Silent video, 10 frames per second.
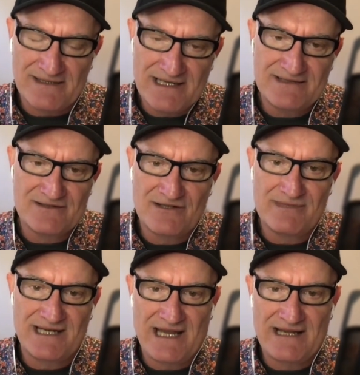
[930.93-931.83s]
Next time you
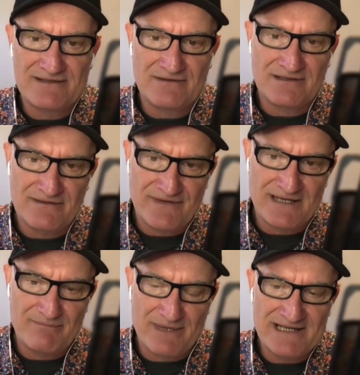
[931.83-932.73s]
cancel an
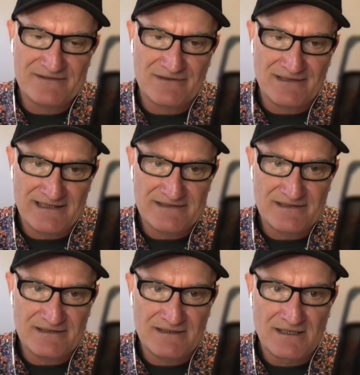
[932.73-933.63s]
event based on a letter